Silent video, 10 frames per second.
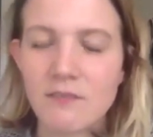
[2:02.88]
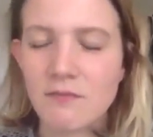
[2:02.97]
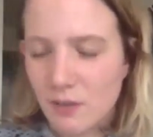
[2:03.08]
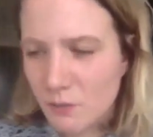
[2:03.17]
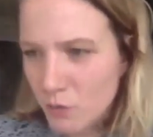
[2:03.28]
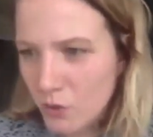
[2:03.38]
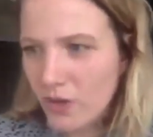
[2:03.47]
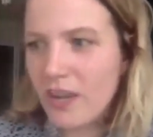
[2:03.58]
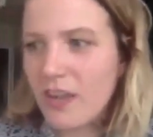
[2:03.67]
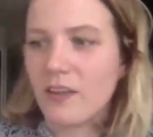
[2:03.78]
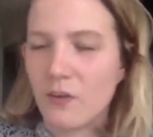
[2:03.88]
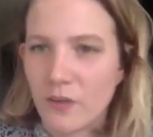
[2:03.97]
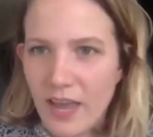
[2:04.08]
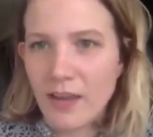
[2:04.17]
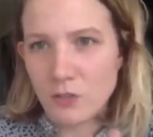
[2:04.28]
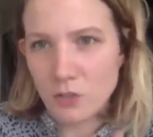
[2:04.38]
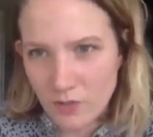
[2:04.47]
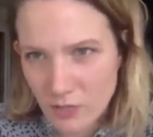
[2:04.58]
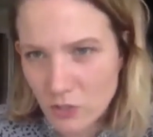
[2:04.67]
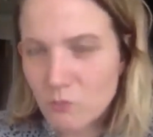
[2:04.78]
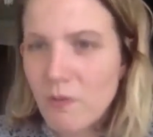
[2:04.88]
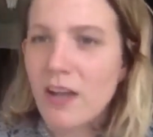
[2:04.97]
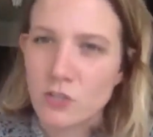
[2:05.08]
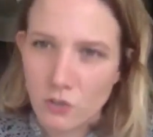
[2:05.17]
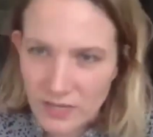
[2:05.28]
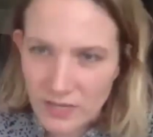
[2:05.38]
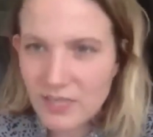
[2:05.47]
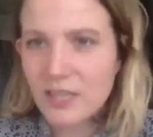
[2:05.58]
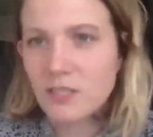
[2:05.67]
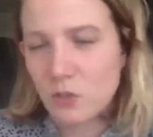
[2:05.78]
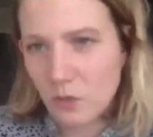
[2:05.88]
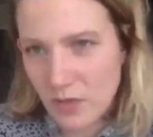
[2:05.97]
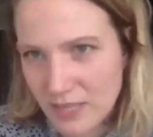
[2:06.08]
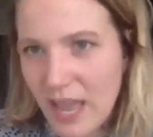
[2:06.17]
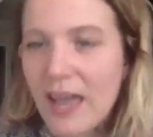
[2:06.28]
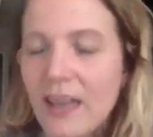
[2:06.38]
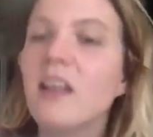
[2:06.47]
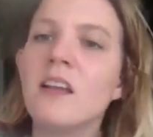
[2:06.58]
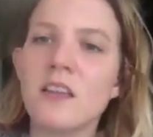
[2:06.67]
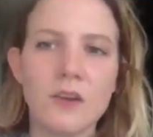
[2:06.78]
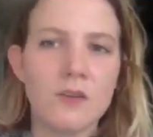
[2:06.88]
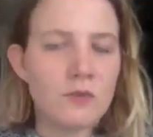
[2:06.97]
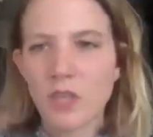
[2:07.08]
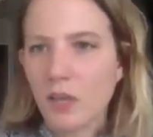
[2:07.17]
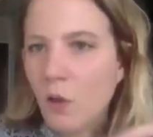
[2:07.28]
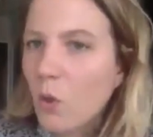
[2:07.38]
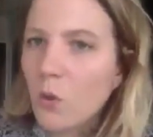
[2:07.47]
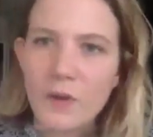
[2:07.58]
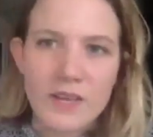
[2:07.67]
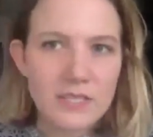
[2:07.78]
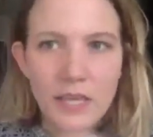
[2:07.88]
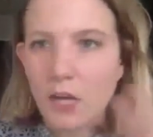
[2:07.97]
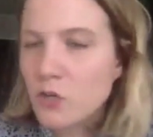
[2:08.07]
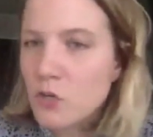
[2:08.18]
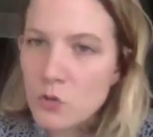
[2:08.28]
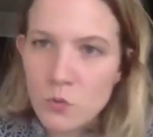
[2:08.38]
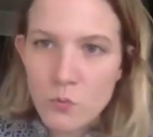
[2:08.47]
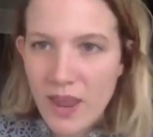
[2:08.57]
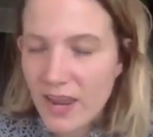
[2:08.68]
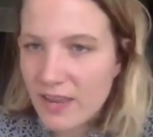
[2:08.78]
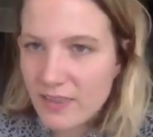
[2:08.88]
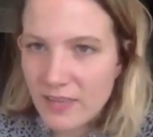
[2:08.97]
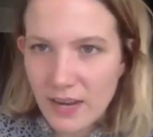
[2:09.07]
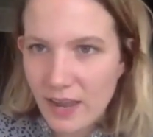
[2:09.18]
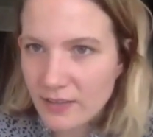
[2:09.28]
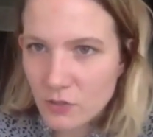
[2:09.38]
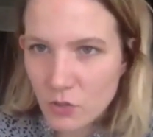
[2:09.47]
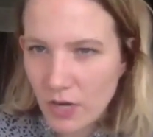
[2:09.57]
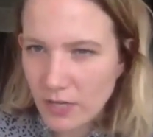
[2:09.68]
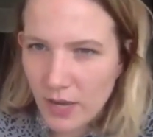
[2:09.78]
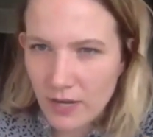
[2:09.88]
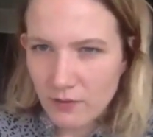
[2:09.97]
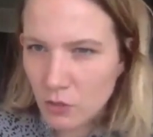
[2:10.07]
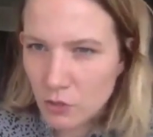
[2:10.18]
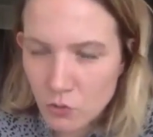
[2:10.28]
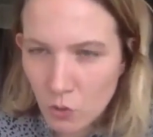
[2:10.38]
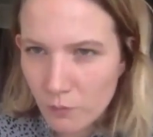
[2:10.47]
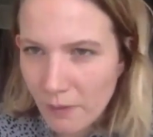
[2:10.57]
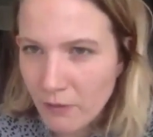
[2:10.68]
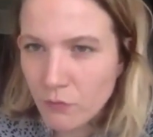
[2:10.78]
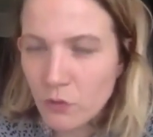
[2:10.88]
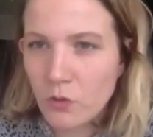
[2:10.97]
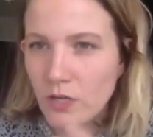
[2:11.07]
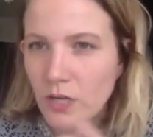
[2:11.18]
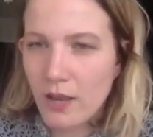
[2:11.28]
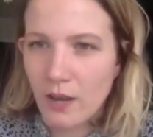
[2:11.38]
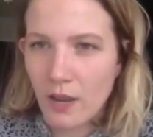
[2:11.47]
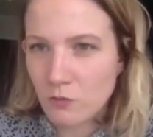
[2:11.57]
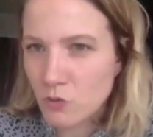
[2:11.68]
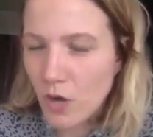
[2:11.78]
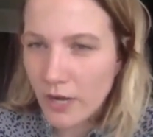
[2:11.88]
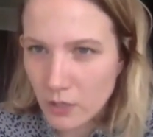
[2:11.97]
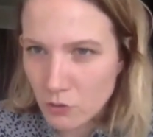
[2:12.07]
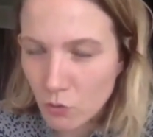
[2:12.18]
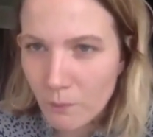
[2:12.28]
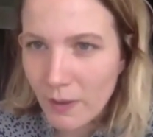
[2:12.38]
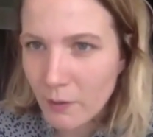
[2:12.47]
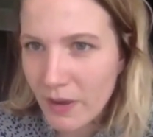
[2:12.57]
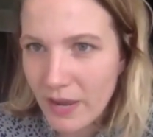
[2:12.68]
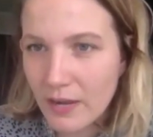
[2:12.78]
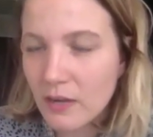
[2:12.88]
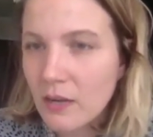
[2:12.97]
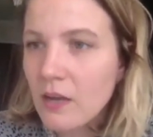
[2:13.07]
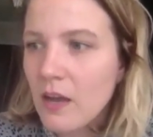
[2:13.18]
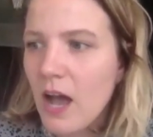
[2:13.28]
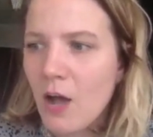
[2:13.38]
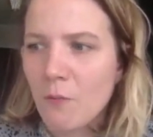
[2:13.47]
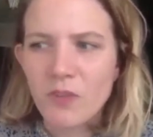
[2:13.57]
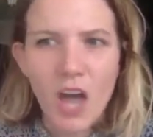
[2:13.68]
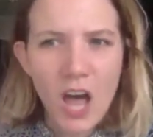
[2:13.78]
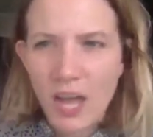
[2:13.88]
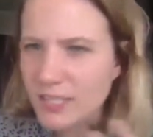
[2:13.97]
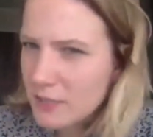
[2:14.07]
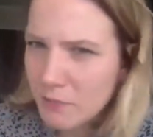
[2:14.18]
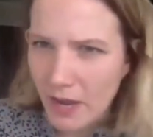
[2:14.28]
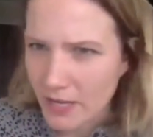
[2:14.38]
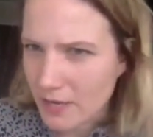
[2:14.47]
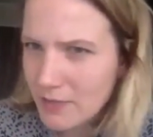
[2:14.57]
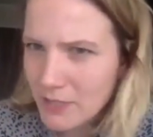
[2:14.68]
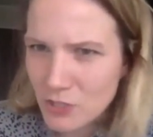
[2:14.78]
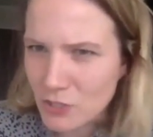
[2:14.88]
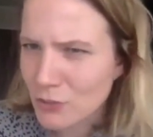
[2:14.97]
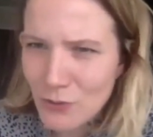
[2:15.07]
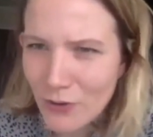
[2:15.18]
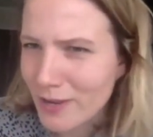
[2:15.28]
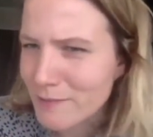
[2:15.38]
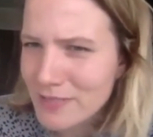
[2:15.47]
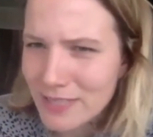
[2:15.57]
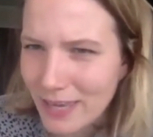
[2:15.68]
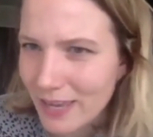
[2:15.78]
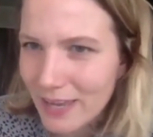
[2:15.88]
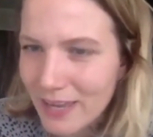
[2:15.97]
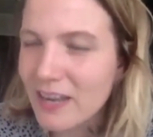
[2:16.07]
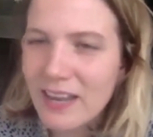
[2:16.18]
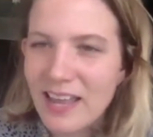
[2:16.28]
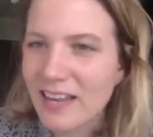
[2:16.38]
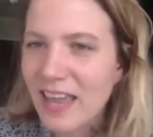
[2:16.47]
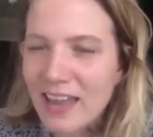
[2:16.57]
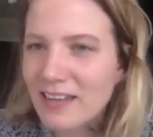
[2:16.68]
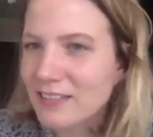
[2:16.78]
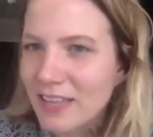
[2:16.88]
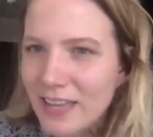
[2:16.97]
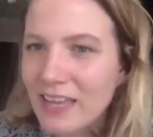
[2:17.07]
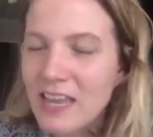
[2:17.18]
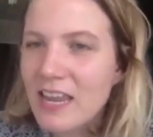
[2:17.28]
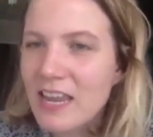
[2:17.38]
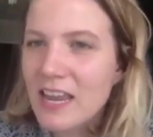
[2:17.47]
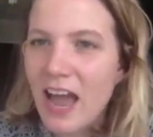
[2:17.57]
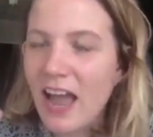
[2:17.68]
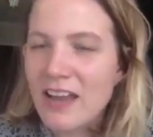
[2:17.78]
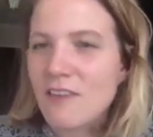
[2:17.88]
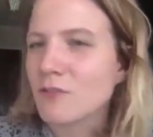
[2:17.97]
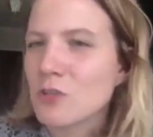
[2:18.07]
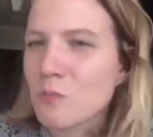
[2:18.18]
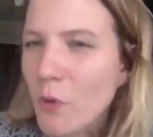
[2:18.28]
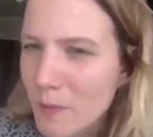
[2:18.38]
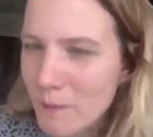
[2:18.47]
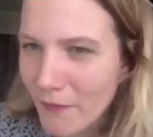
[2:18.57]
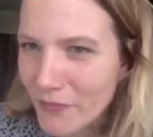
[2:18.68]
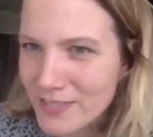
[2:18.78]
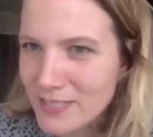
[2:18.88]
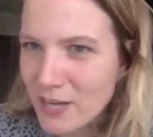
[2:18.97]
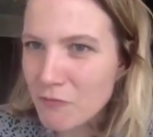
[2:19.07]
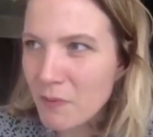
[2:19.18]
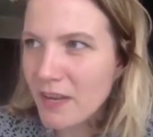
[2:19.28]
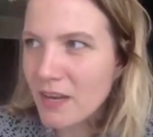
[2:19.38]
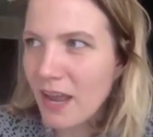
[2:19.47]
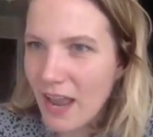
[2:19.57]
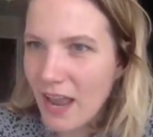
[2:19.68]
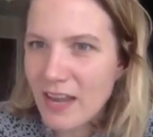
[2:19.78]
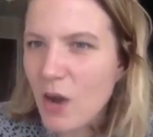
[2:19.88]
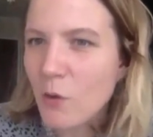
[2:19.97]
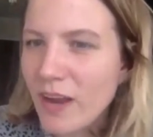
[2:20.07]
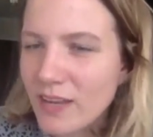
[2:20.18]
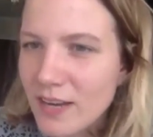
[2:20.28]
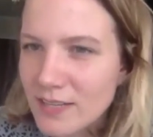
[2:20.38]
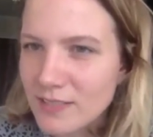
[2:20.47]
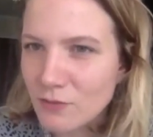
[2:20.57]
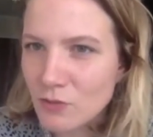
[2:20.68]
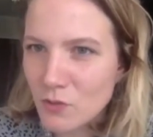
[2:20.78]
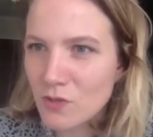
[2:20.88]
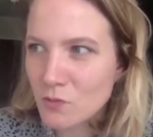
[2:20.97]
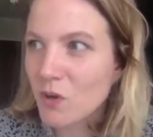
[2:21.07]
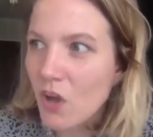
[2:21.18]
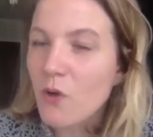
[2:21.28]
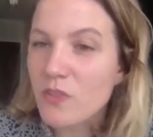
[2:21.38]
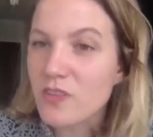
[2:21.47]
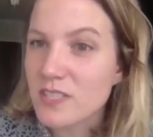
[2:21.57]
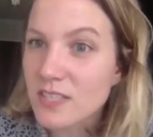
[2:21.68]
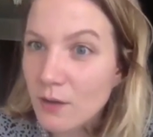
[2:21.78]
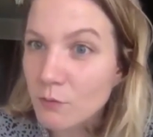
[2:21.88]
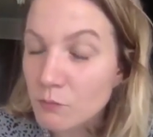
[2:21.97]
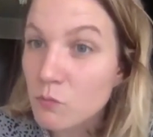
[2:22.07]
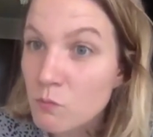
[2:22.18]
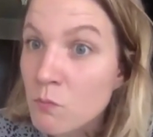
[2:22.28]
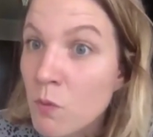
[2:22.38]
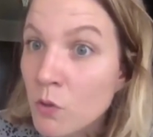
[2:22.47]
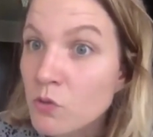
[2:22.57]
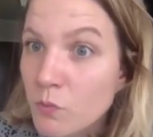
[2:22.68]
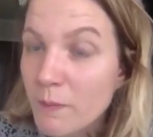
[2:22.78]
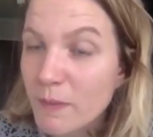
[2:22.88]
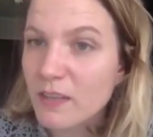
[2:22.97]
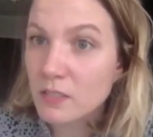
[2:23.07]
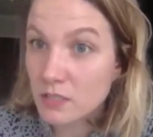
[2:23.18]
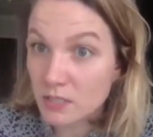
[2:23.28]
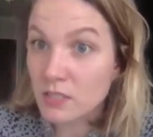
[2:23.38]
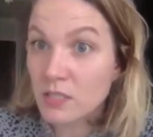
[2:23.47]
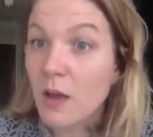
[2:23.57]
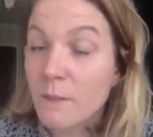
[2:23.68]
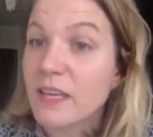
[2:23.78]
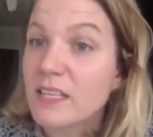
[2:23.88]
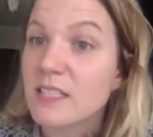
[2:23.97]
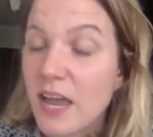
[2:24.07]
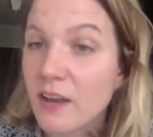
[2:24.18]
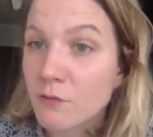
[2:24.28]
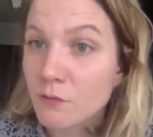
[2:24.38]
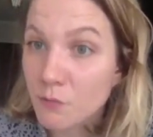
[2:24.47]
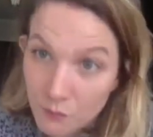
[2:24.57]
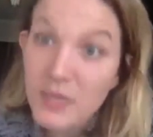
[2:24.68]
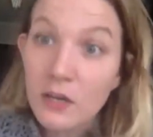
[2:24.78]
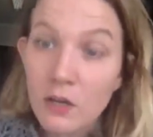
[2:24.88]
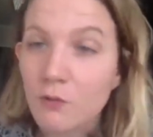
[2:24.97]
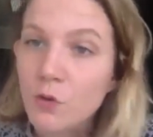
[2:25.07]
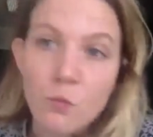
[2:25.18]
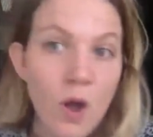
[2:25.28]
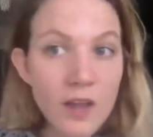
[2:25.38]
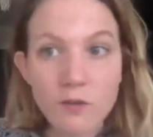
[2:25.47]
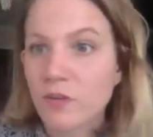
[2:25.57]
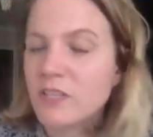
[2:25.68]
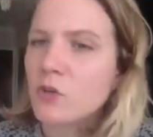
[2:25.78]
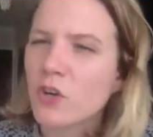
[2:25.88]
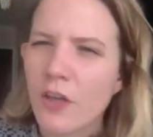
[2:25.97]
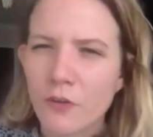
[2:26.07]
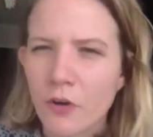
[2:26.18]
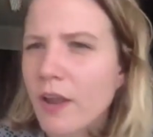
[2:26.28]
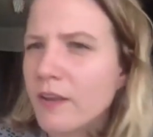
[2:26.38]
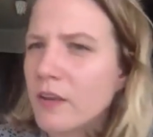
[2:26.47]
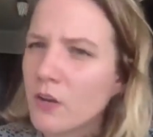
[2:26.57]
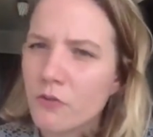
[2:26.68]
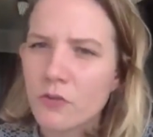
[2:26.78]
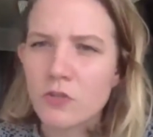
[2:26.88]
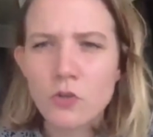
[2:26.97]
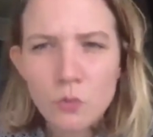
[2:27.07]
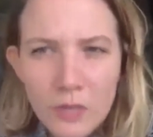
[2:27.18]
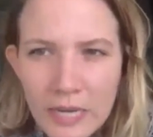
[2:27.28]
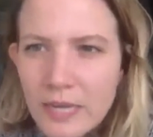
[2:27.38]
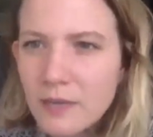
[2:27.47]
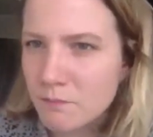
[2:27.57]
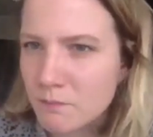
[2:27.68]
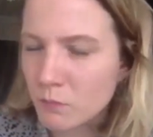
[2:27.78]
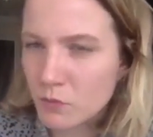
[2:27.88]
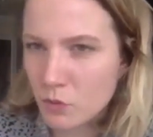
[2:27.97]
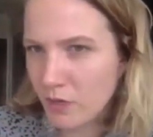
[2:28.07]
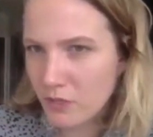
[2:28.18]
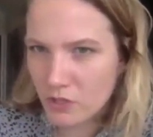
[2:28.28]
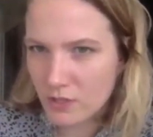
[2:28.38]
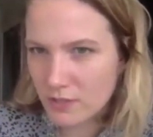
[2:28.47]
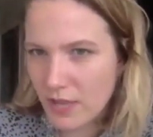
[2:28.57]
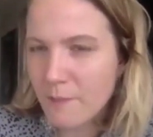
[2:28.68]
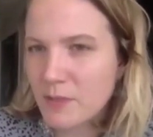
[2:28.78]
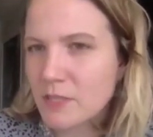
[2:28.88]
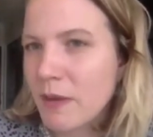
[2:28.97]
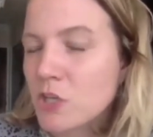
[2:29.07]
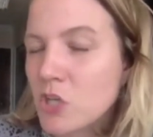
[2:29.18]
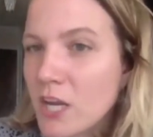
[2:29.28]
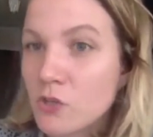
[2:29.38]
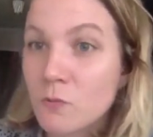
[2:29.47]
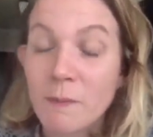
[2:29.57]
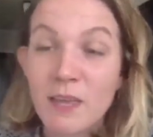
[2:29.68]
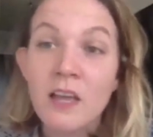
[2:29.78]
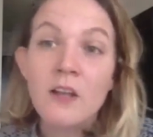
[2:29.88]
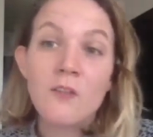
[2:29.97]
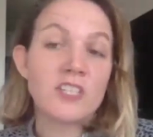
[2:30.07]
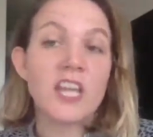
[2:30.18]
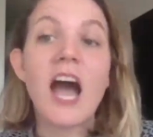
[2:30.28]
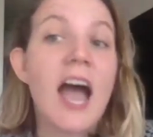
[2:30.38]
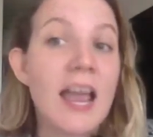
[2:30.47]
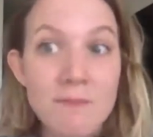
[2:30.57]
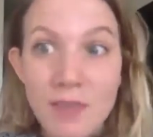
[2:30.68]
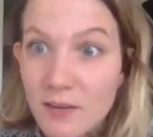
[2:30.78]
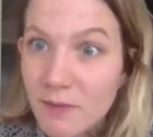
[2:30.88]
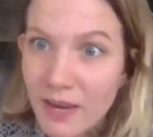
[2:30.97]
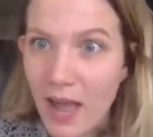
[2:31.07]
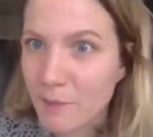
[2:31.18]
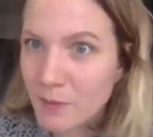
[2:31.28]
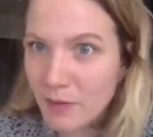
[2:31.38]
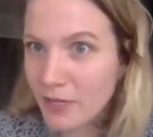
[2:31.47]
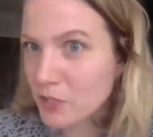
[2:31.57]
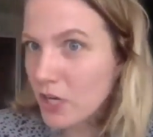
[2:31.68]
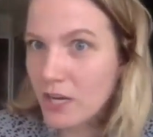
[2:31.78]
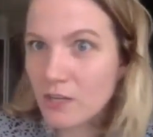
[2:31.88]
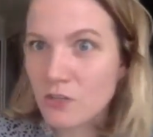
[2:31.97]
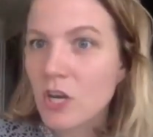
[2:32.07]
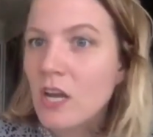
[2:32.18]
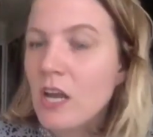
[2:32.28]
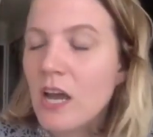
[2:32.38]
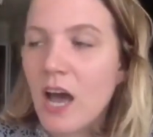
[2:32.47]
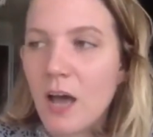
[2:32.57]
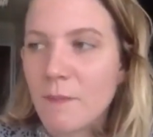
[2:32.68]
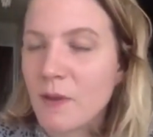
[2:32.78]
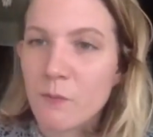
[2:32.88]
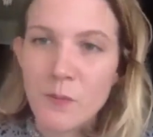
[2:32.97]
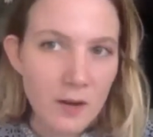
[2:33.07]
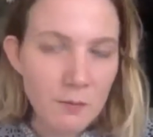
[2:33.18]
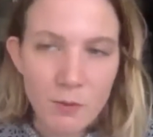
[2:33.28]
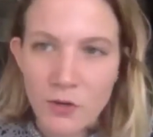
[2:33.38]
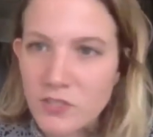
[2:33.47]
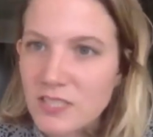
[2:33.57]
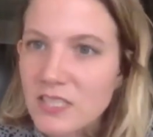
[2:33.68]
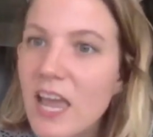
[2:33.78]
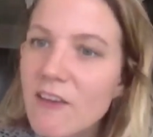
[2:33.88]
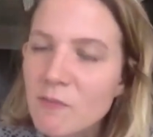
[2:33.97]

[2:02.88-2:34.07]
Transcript: you know worrying okay don't eat too much don't eat this don't eat that you know there was like always like a new way that i had to try to kind of control my food and and, and try to control my weight um, constant body image issues growing up as a kid and and again like I never spoke about this stuff, but I, I, now recognize after doing this work, oh, this is how most women, to some extent, feel for one reason or another. And, you know, the degree to which this happens might change, or maybe the time that it might happen might change um, in, in a person's life.